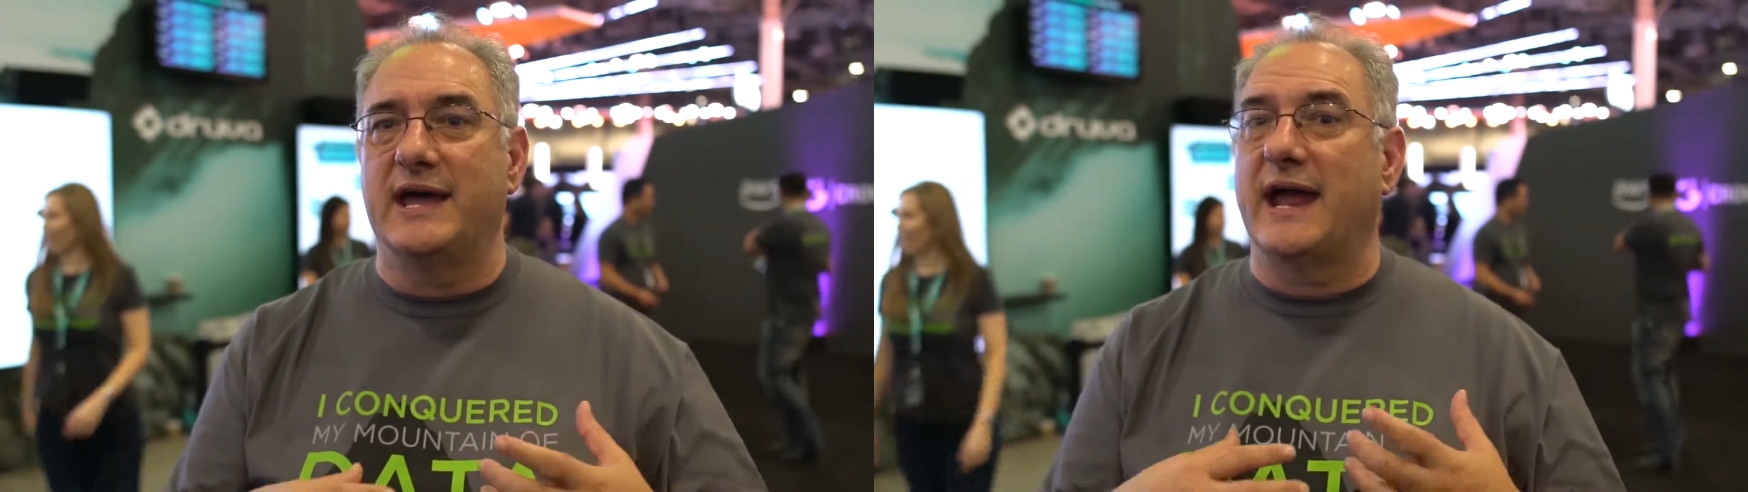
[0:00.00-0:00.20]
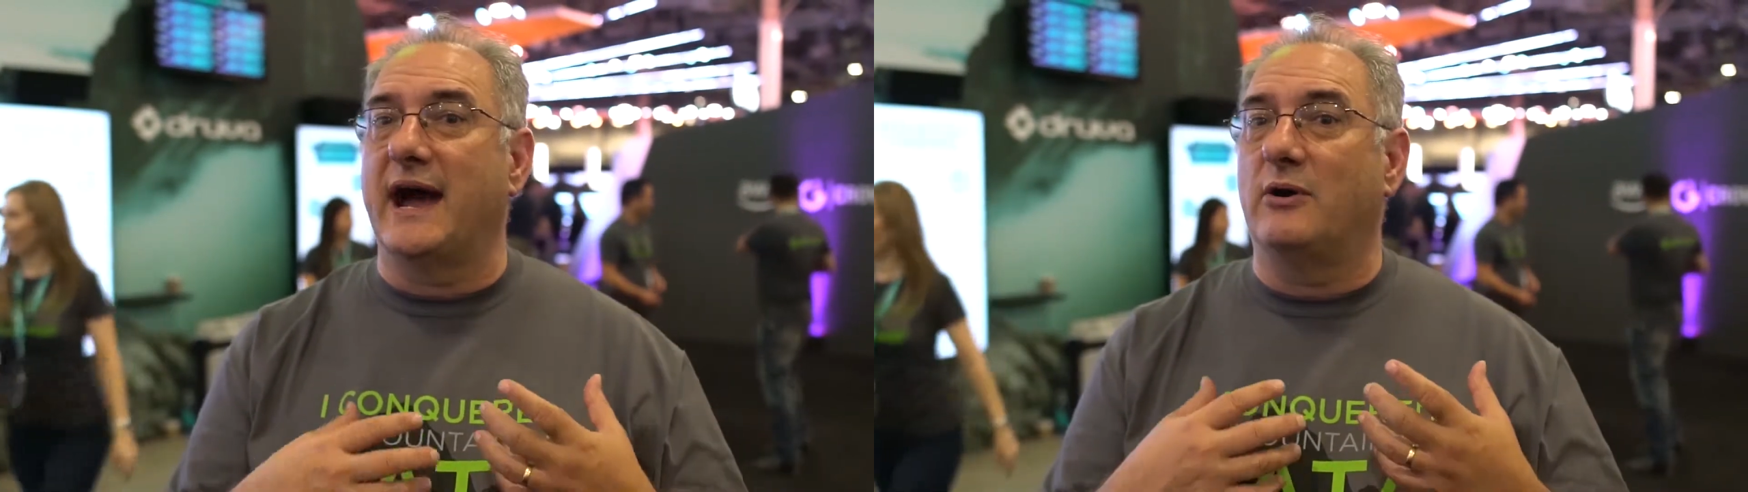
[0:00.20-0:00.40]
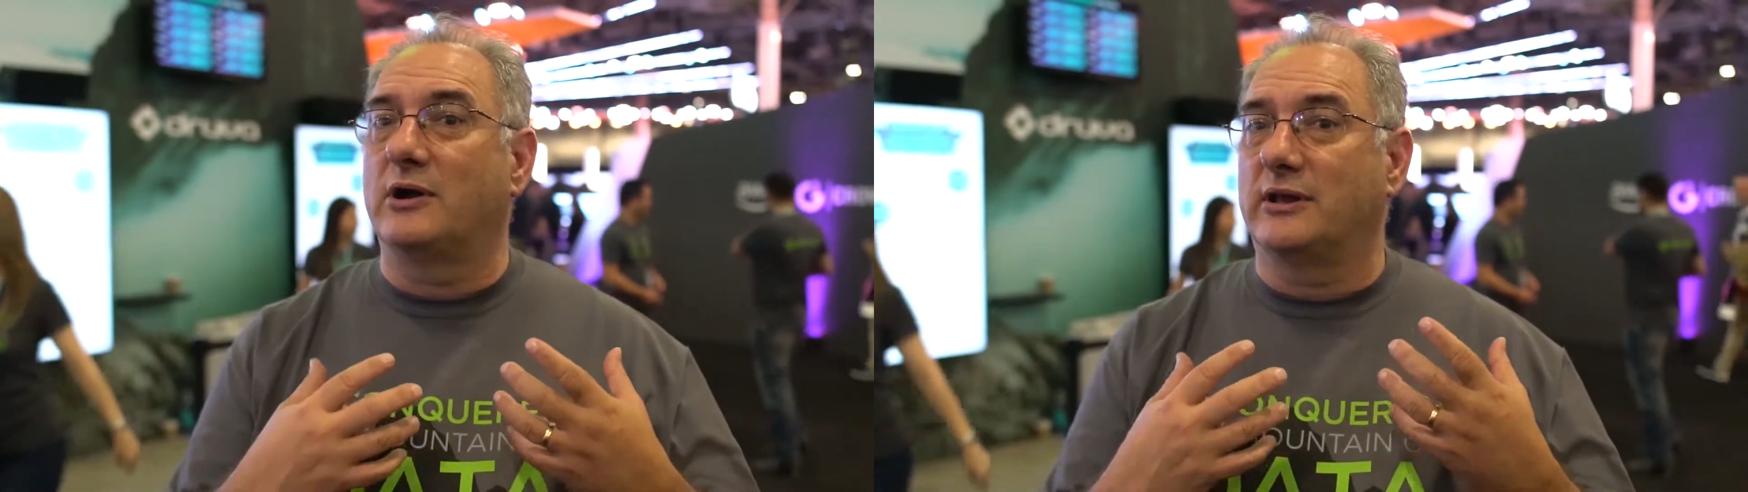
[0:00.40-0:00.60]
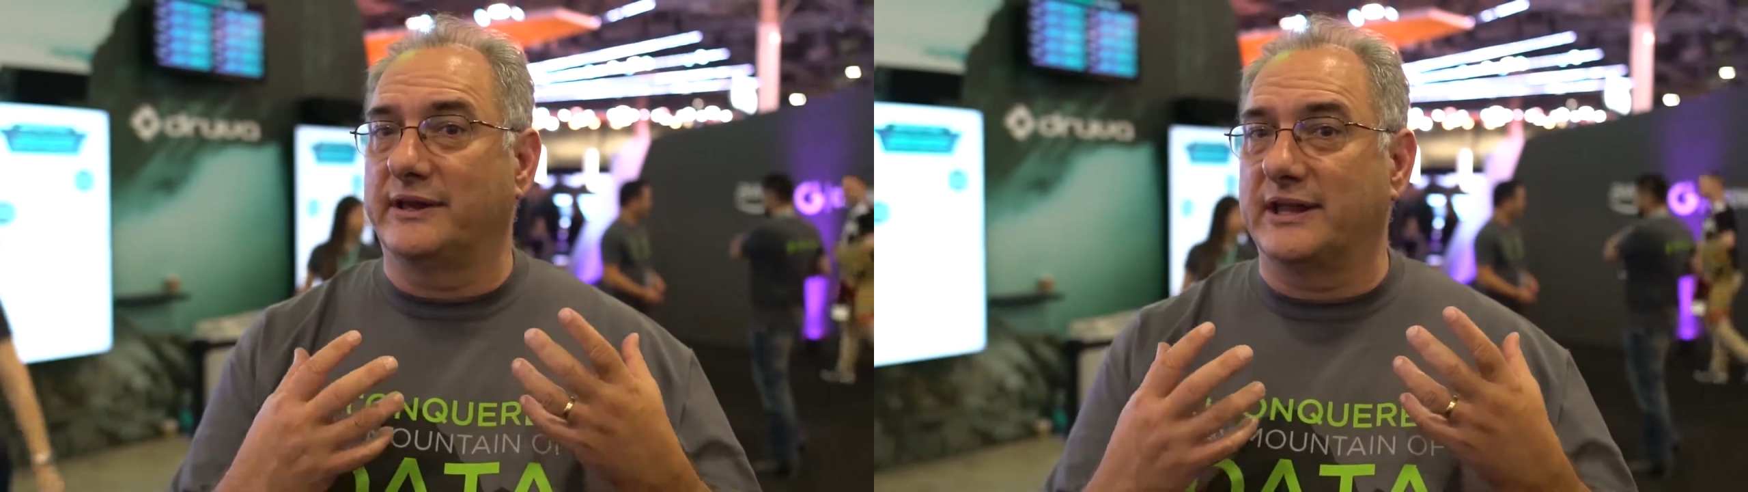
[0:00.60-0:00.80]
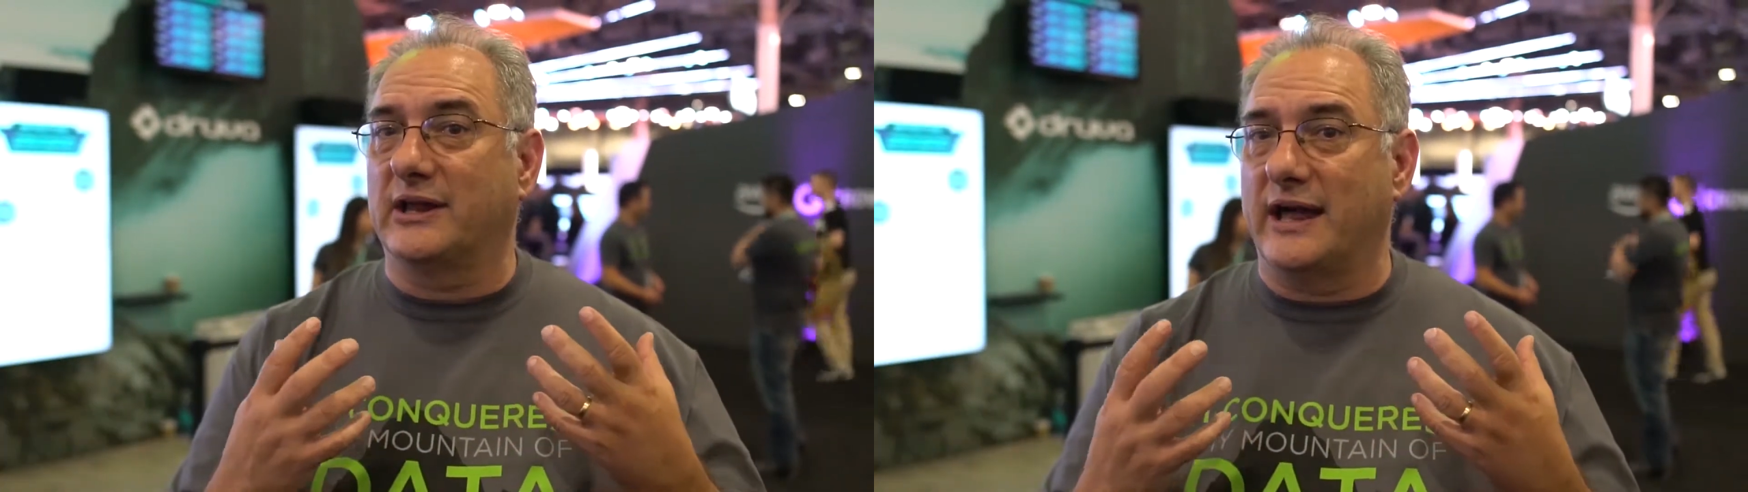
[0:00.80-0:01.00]
and how
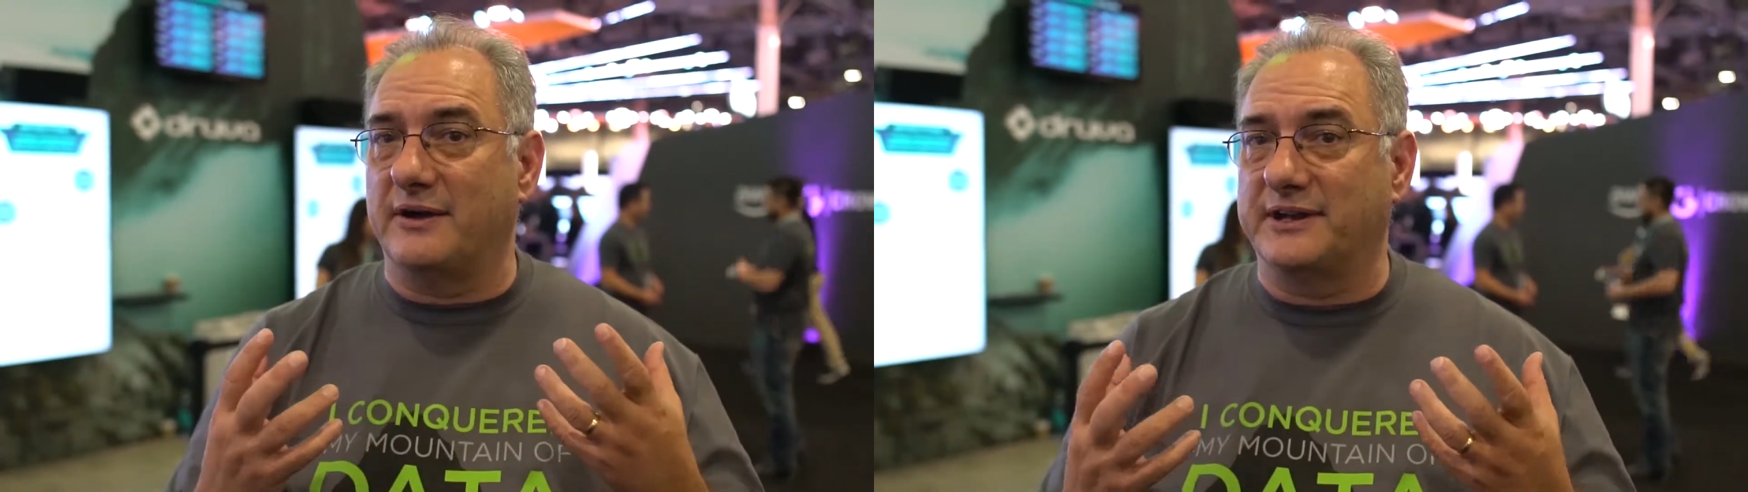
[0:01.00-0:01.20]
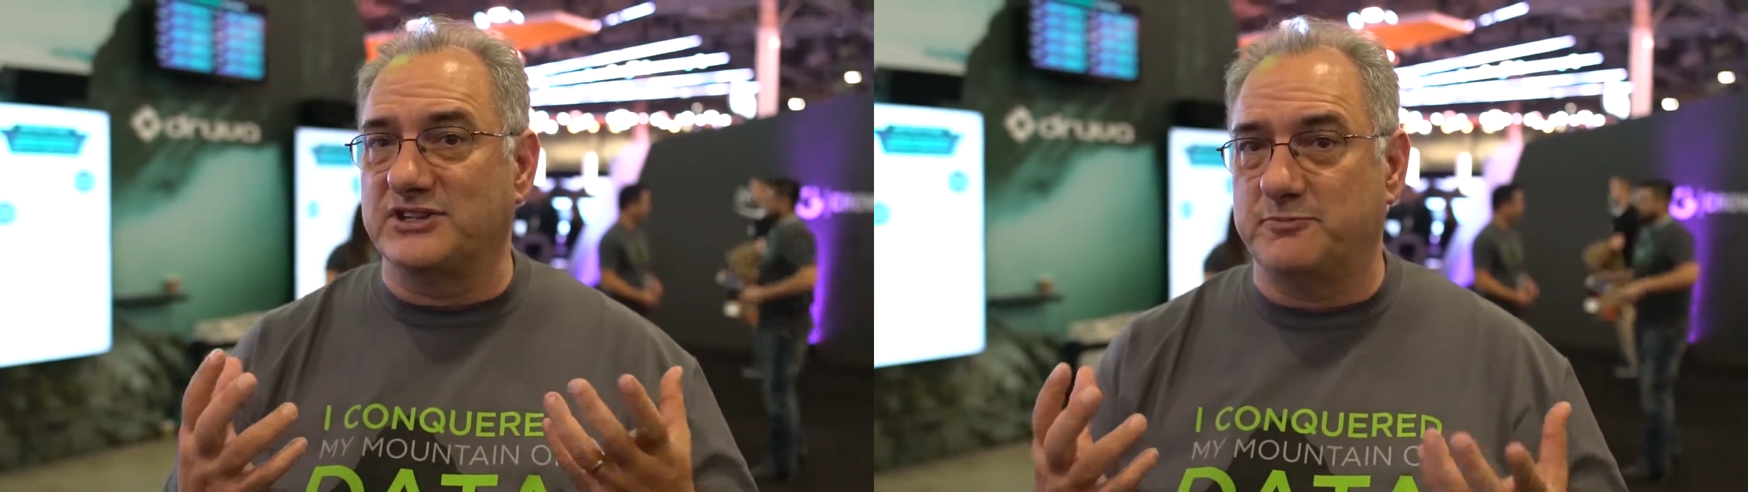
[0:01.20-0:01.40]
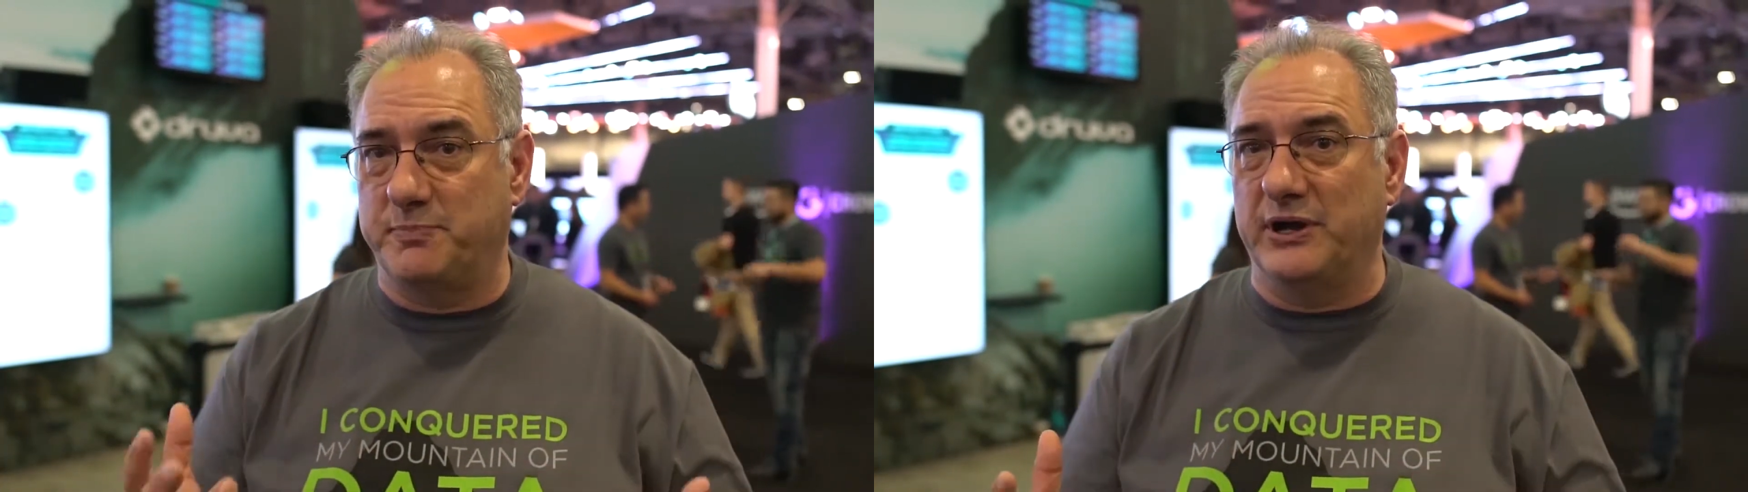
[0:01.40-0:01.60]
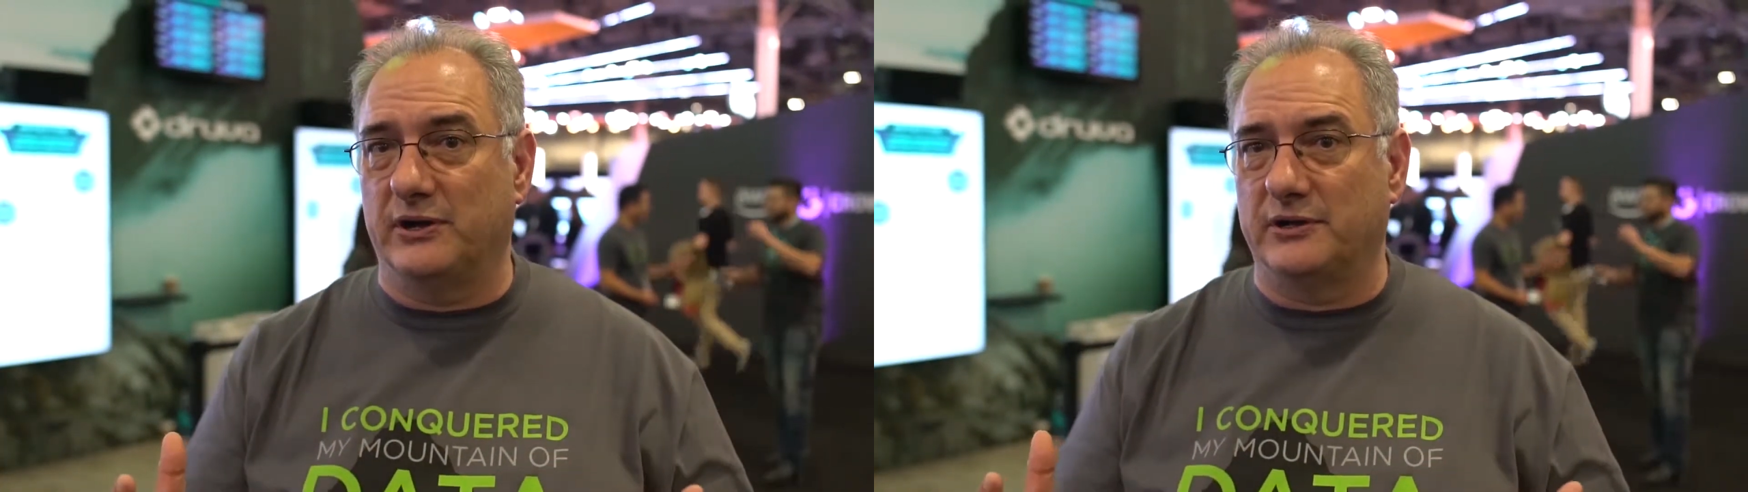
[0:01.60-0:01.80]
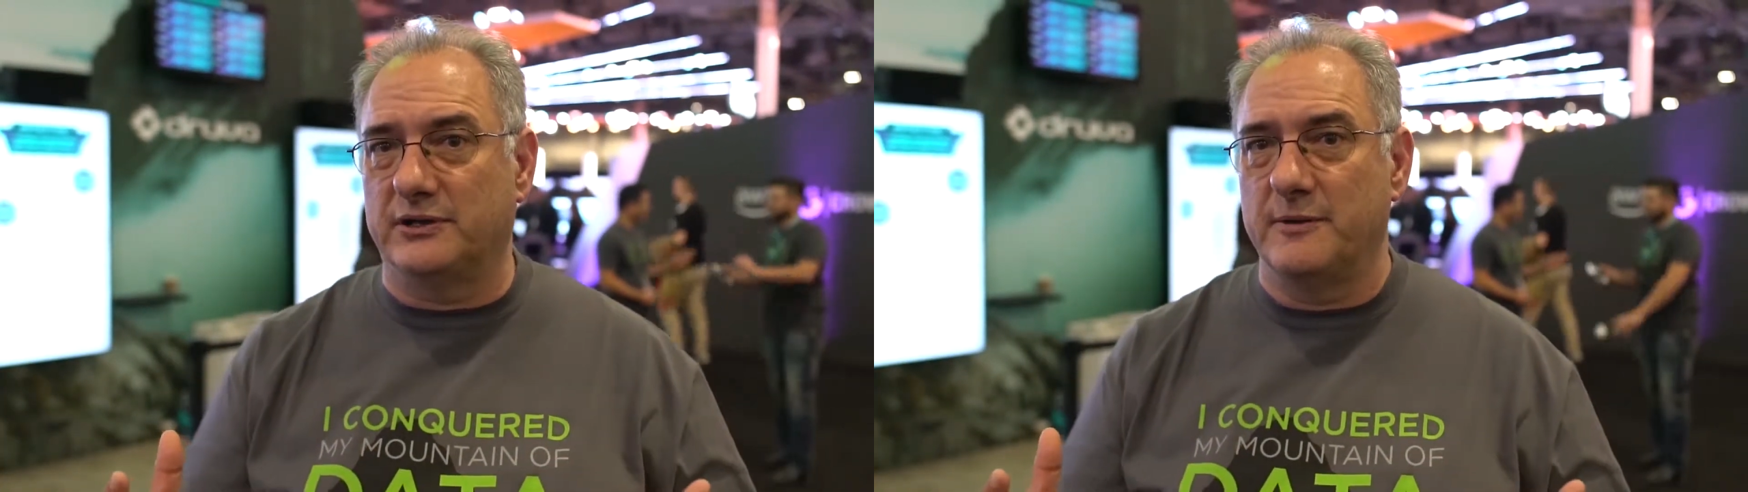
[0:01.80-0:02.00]
the cloud gets
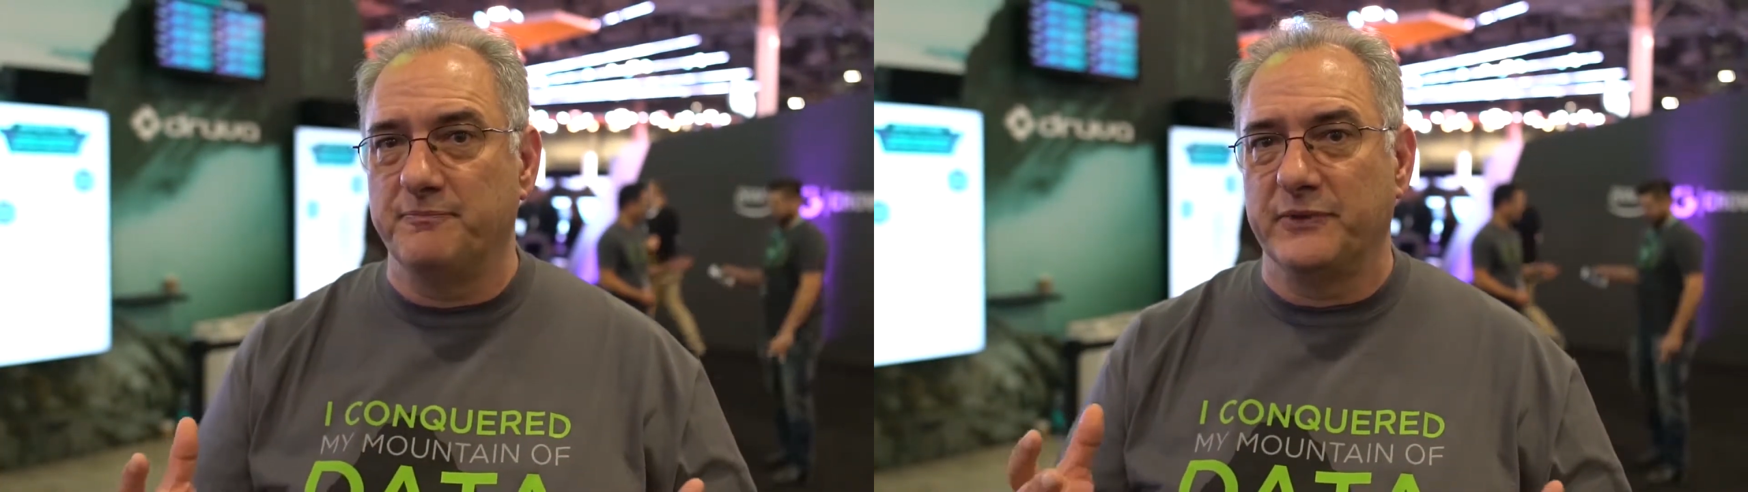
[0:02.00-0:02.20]
billed,